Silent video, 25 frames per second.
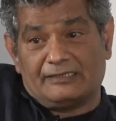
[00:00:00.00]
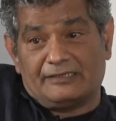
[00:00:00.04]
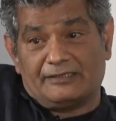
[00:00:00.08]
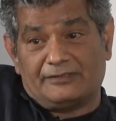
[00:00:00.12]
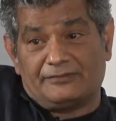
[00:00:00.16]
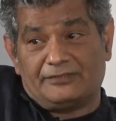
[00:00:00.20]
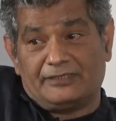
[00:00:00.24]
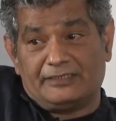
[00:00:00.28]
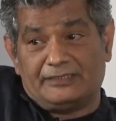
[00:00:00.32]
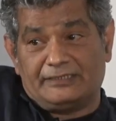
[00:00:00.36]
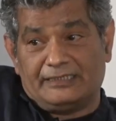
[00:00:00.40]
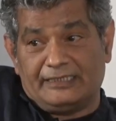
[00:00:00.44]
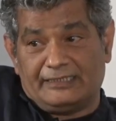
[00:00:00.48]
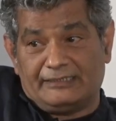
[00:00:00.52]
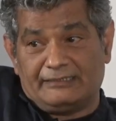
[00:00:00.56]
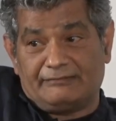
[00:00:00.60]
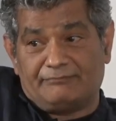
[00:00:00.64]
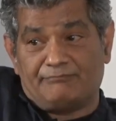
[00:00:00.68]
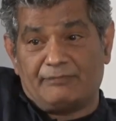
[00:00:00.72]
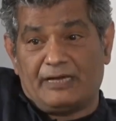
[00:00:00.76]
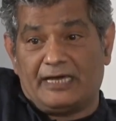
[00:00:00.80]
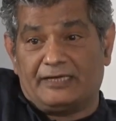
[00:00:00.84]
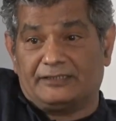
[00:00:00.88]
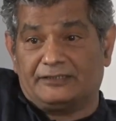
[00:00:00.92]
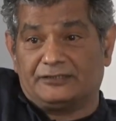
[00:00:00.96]
they did
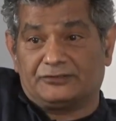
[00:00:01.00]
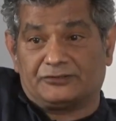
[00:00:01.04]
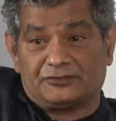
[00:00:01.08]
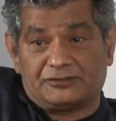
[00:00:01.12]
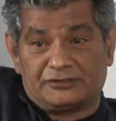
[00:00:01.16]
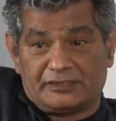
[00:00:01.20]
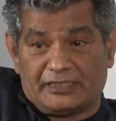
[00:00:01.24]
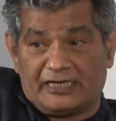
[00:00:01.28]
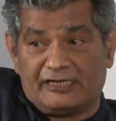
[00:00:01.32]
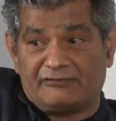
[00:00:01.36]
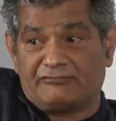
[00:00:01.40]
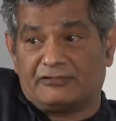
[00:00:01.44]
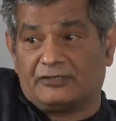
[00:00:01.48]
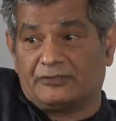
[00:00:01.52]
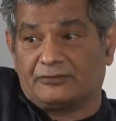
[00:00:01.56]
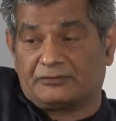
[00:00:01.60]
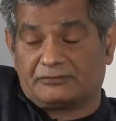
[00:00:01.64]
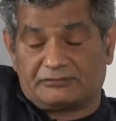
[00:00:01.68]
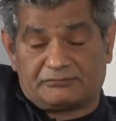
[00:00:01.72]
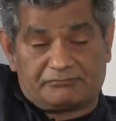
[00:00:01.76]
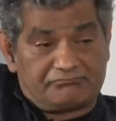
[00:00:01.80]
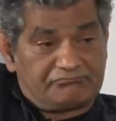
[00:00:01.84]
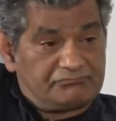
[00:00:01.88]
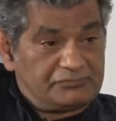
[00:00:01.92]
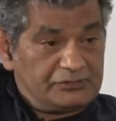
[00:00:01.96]
manage to drive
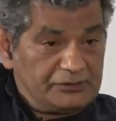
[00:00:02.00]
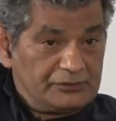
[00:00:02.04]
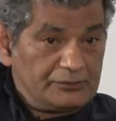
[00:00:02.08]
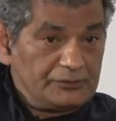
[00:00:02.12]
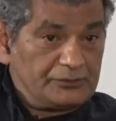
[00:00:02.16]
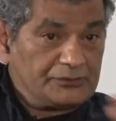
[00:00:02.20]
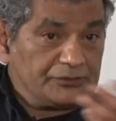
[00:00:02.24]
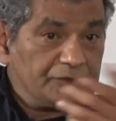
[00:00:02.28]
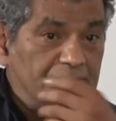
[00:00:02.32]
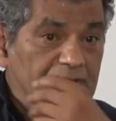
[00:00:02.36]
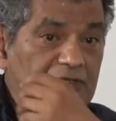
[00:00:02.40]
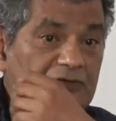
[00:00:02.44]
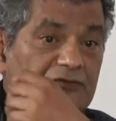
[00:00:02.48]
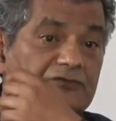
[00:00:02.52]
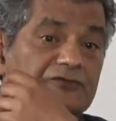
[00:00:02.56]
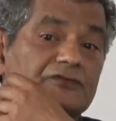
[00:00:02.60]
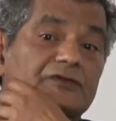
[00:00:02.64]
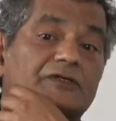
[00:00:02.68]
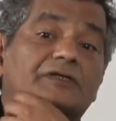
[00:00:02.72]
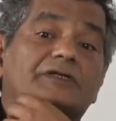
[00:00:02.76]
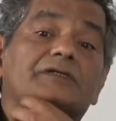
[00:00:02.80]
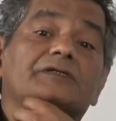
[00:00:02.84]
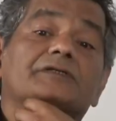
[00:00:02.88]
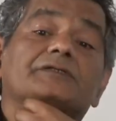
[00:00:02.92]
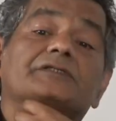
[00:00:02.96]
out, sort
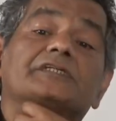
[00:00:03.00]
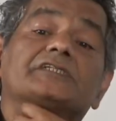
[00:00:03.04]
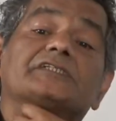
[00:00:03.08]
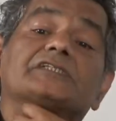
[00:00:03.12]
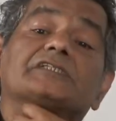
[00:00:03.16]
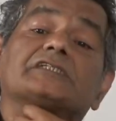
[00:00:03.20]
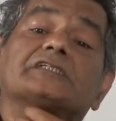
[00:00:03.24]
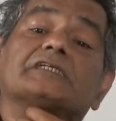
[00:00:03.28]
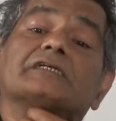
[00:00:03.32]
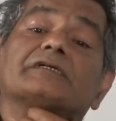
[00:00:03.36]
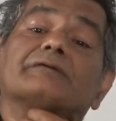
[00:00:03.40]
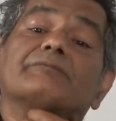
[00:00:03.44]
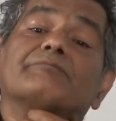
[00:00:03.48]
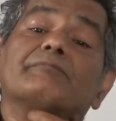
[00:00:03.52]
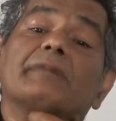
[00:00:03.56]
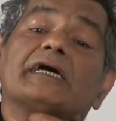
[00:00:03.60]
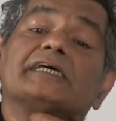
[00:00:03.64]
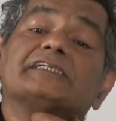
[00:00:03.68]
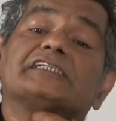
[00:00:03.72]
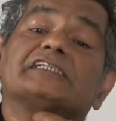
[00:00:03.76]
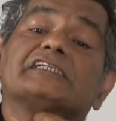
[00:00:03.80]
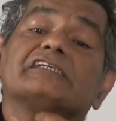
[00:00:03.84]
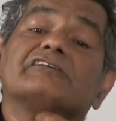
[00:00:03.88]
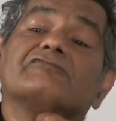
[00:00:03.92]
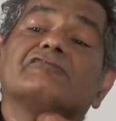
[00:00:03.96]
of this
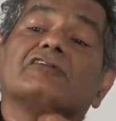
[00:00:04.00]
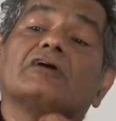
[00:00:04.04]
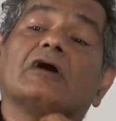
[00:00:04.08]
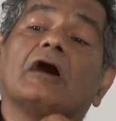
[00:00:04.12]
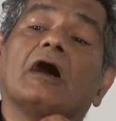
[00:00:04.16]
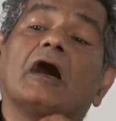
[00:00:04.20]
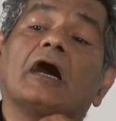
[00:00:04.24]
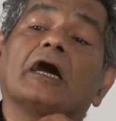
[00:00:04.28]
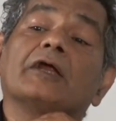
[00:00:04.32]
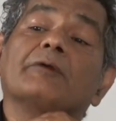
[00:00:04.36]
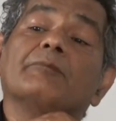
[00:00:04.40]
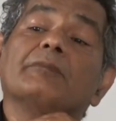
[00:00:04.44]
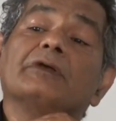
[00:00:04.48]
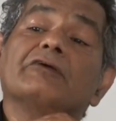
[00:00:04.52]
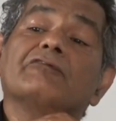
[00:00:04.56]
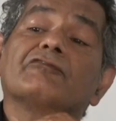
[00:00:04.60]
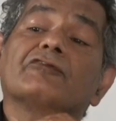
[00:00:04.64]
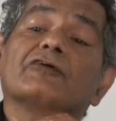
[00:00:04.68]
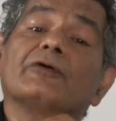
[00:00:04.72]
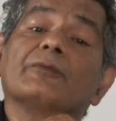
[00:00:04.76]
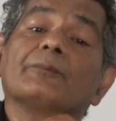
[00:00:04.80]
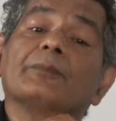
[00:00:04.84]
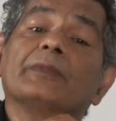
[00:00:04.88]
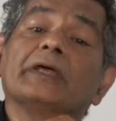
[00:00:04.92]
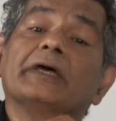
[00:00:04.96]
massive army
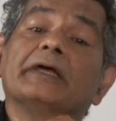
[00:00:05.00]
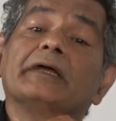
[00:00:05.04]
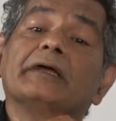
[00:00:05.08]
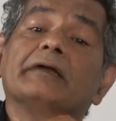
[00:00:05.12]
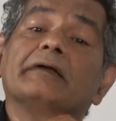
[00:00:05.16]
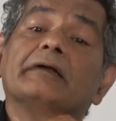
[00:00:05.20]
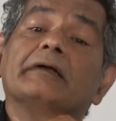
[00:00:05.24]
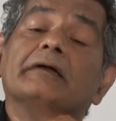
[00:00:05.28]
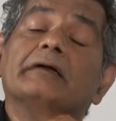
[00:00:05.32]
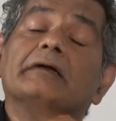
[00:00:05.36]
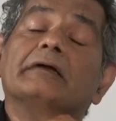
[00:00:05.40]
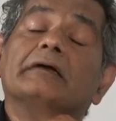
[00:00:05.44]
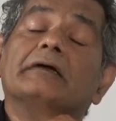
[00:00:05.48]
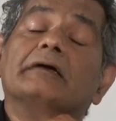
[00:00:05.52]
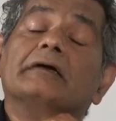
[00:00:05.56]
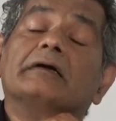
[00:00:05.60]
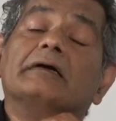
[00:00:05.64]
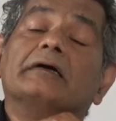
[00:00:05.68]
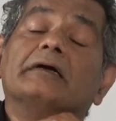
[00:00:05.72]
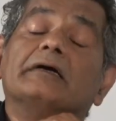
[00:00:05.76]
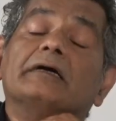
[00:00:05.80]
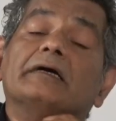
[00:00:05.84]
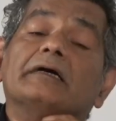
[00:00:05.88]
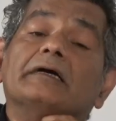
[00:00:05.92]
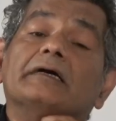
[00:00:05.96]
from
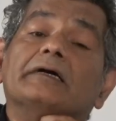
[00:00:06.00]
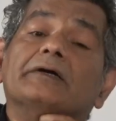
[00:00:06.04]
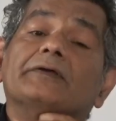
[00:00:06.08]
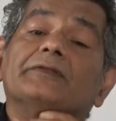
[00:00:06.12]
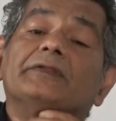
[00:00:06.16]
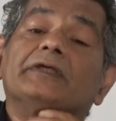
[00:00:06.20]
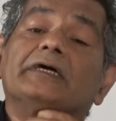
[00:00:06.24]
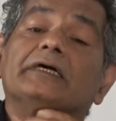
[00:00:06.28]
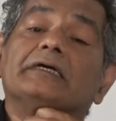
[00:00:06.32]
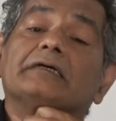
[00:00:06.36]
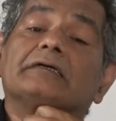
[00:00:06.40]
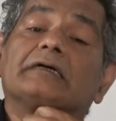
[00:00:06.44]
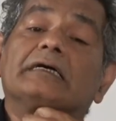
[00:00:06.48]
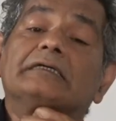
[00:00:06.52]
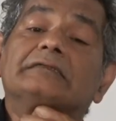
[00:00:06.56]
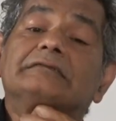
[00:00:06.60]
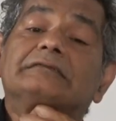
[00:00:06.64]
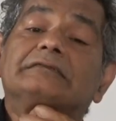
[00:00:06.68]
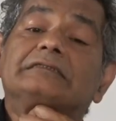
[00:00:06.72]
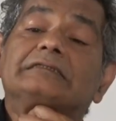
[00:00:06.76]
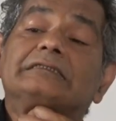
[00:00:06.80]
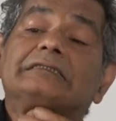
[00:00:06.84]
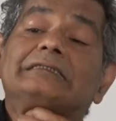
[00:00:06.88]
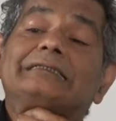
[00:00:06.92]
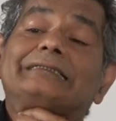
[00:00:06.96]
their
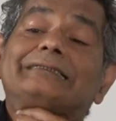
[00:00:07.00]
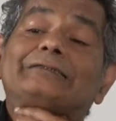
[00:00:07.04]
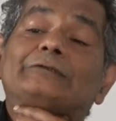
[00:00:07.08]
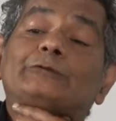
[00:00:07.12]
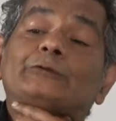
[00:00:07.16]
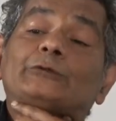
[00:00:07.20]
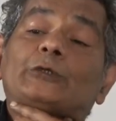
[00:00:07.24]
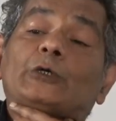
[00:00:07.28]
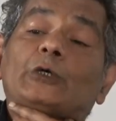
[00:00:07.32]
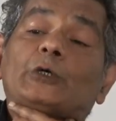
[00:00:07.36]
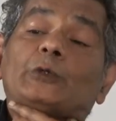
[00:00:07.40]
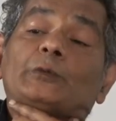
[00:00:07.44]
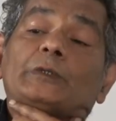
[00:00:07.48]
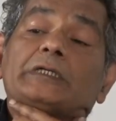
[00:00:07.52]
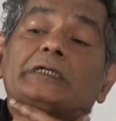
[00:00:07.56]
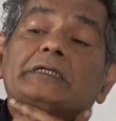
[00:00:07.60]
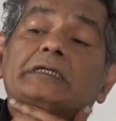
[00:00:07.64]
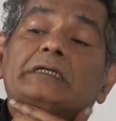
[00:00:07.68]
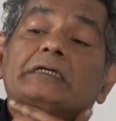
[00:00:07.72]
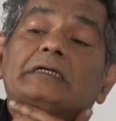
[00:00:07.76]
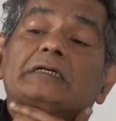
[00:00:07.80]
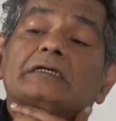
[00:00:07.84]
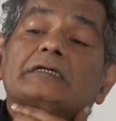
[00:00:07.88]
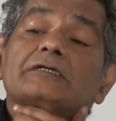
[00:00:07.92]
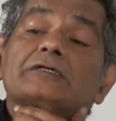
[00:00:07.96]
country and took over.
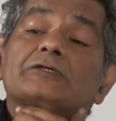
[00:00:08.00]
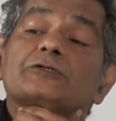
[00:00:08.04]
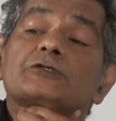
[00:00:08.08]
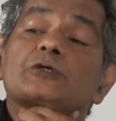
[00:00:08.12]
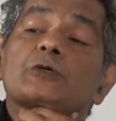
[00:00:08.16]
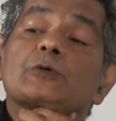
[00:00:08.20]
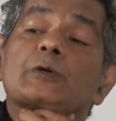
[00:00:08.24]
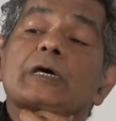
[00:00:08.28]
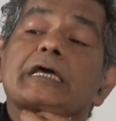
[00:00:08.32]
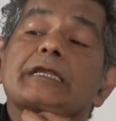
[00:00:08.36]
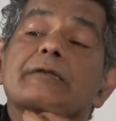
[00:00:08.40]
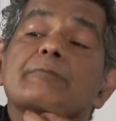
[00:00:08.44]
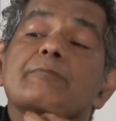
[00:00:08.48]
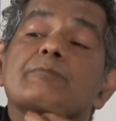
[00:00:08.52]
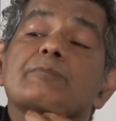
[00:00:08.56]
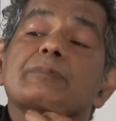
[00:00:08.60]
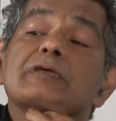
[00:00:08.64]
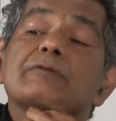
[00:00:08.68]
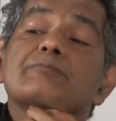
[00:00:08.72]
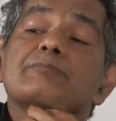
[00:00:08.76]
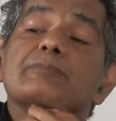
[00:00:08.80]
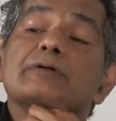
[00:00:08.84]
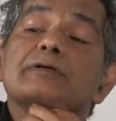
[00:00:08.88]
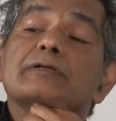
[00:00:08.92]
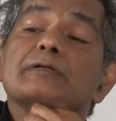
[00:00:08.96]
So when
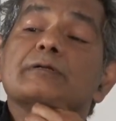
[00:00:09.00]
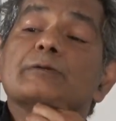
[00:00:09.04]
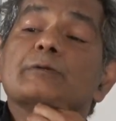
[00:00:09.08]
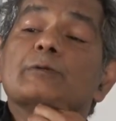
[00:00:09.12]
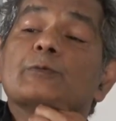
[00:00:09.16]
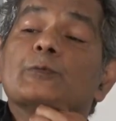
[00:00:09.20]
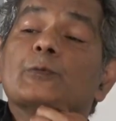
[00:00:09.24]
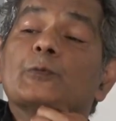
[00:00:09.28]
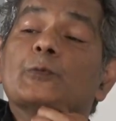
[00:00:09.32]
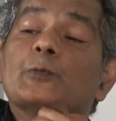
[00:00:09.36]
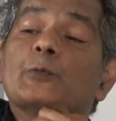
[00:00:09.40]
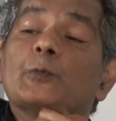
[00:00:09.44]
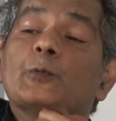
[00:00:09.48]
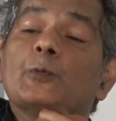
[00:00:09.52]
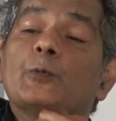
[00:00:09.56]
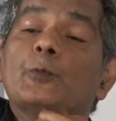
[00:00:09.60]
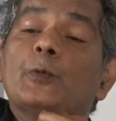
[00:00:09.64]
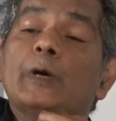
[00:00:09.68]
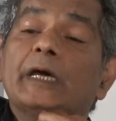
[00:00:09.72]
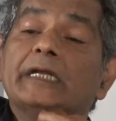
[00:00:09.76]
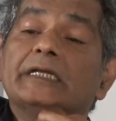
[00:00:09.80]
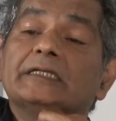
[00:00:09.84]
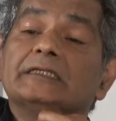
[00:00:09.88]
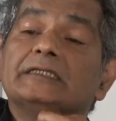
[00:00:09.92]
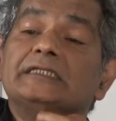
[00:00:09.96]
people
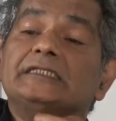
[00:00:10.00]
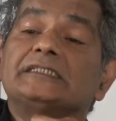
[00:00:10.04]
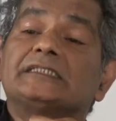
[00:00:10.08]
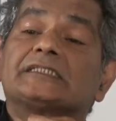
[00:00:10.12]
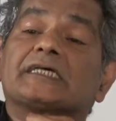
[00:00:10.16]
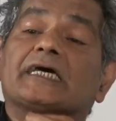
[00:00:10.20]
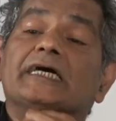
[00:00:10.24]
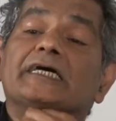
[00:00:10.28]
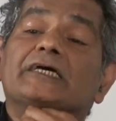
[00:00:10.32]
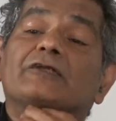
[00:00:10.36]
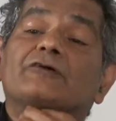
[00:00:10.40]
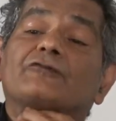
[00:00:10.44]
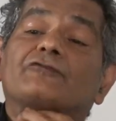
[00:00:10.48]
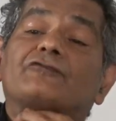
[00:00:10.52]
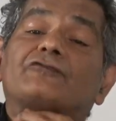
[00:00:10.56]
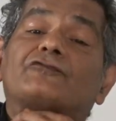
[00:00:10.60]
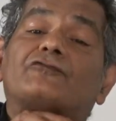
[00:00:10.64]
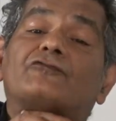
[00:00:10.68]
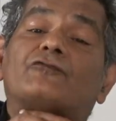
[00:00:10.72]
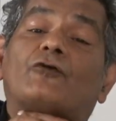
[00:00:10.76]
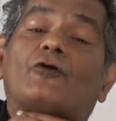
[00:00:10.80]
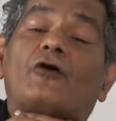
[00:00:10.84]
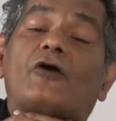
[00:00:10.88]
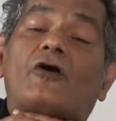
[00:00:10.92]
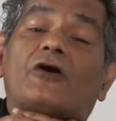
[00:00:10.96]
win these kind of
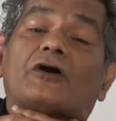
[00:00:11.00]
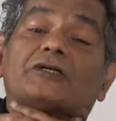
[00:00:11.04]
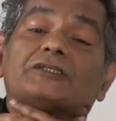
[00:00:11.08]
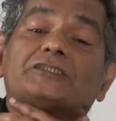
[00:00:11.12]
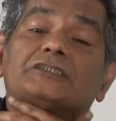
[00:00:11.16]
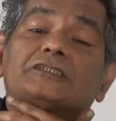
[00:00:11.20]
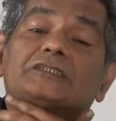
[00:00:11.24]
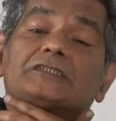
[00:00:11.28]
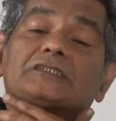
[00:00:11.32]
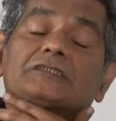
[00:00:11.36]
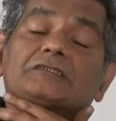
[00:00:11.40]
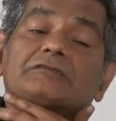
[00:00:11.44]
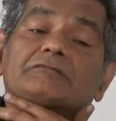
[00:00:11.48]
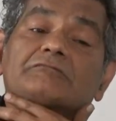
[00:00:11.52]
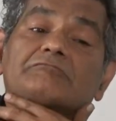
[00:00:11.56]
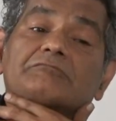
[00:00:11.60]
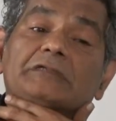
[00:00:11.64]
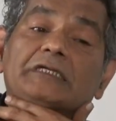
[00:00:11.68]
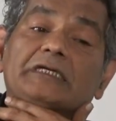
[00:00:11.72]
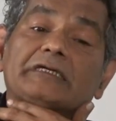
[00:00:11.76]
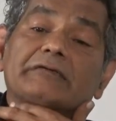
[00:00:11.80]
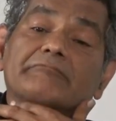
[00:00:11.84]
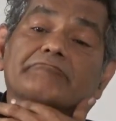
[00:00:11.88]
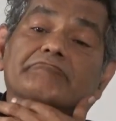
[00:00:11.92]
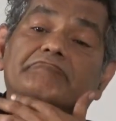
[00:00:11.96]
wars,
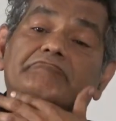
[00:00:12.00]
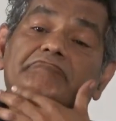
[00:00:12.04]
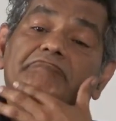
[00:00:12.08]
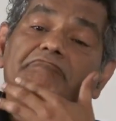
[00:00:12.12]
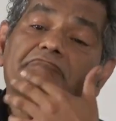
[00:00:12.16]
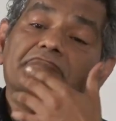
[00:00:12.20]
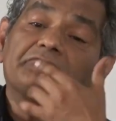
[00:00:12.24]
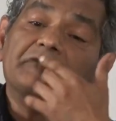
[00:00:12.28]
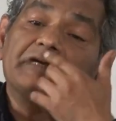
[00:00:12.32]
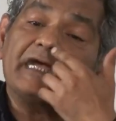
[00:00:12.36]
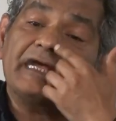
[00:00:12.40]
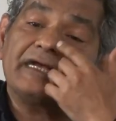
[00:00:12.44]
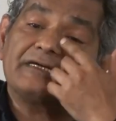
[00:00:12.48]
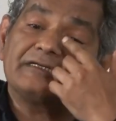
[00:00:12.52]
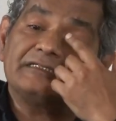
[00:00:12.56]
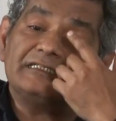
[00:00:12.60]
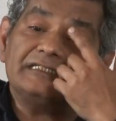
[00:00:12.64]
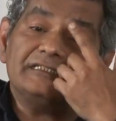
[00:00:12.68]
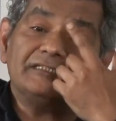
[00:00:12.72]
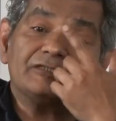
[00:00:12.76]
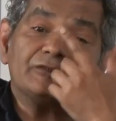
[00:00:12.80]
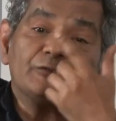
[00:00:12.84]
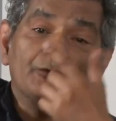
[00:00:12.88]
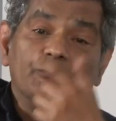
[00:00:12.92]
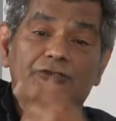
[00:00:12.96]
they get
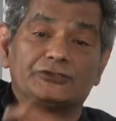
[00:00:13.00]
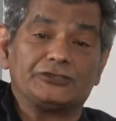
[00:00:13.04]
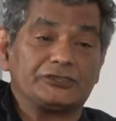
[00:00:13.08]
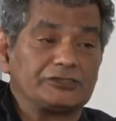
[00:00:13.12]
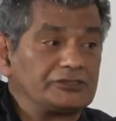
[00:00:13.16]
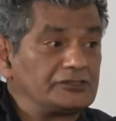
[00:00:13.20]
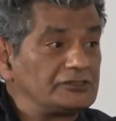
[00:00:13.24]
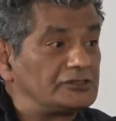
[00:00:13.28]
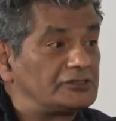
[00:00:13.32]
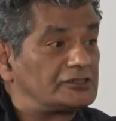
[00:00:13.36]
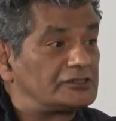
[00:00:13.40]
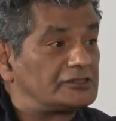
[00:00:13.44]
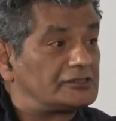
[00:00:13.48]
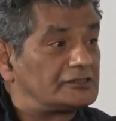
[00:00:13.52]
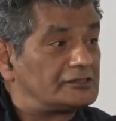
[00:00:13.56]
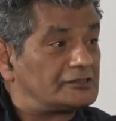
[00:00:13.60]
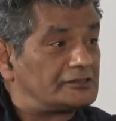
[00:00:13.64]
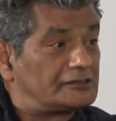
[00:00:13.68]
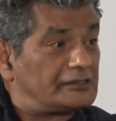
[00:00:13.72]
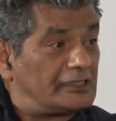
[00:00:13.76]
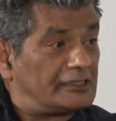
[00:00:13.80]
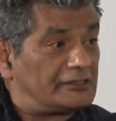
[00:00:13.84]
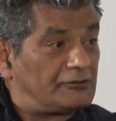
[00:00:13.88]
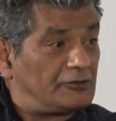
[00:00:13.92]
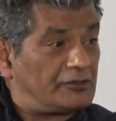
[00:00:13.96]
these notions
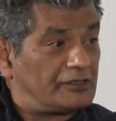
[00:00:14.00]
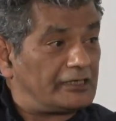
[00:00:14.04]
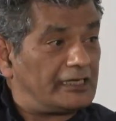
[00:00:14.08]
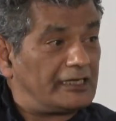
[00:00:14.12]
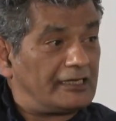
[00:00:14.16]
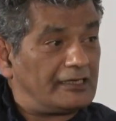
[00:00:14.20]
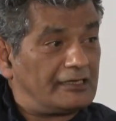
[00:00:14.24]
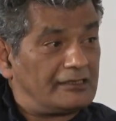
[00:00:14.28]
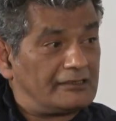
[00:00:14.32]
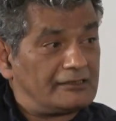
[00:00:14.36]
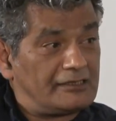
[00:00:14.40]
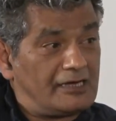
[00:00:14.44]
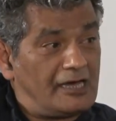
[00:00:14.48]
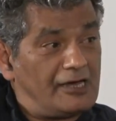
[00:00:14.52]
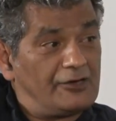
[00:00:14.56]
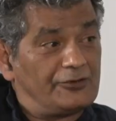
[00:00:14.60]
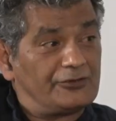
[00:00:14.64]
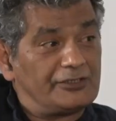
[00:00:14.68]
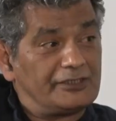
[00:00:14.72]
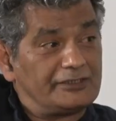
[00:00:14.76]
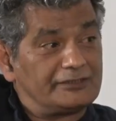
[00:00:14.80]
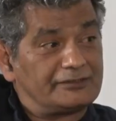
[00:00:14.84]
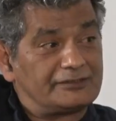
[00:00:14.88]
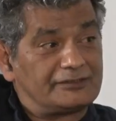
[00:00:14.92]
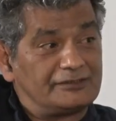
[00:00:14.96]
that, okay, now
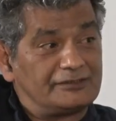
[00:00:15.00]
that